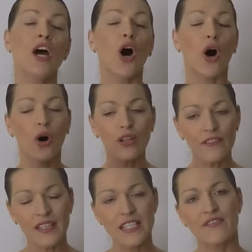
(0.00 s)
All
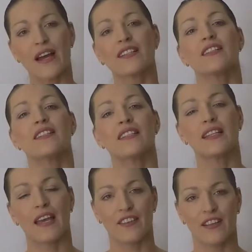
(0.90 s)
of these factors
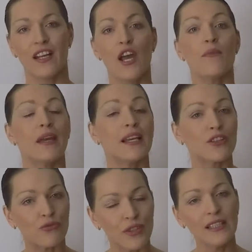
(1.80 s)
together make
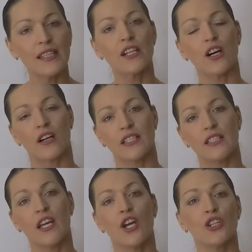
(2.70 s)
it really hard
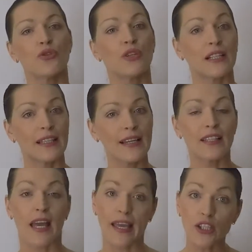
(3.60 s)
to
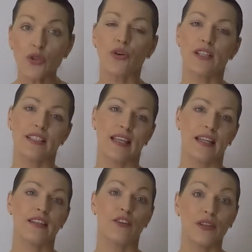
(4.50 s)
collect and
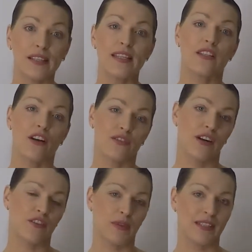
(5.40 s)
coordinate the release of
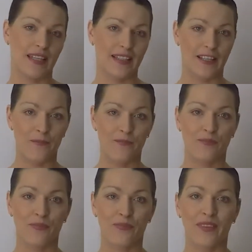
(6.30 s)
government data.
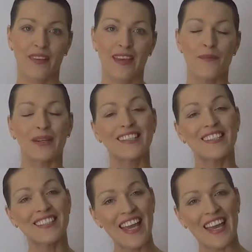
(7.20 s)
But
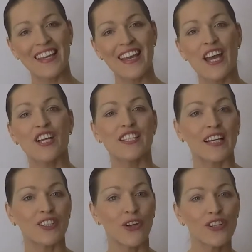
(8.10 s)
today,
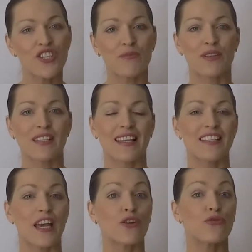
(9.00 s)
technology
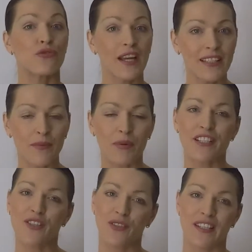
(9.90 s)
presents a great
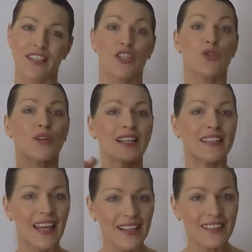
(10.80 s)
opportunity to
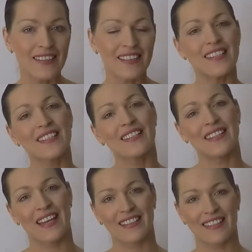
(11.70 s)
connect the
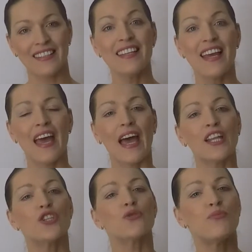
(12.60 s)
disconnected
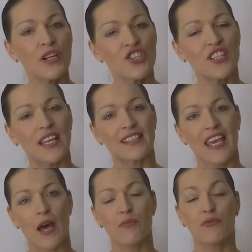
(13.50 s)
and to bridge that
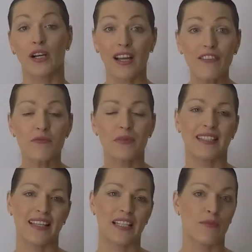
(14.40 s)
gap where government
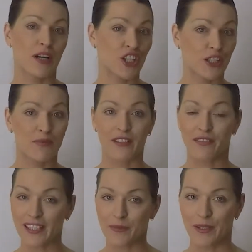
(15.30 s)
data might not be
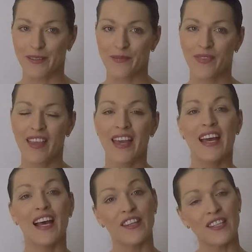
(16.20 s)
available.
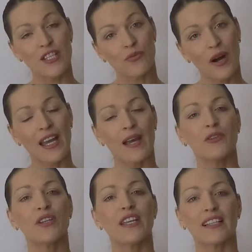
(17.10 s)
This is why I'm
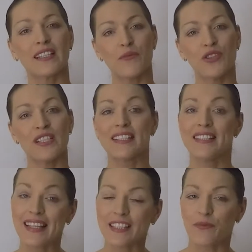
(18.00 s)
looking at community
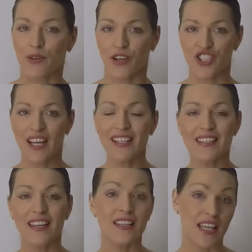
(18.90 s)
data
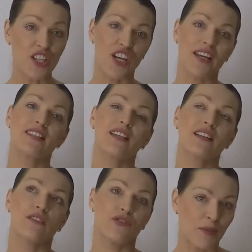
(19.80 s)
projects, such as
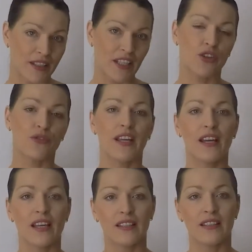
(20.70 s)
Ramani
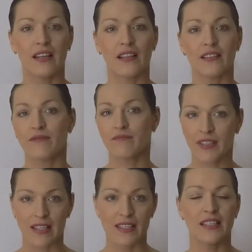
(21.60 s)
Huria in
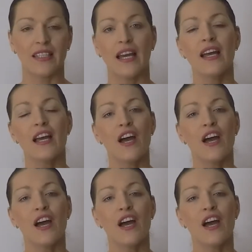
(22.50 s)
Tanzania.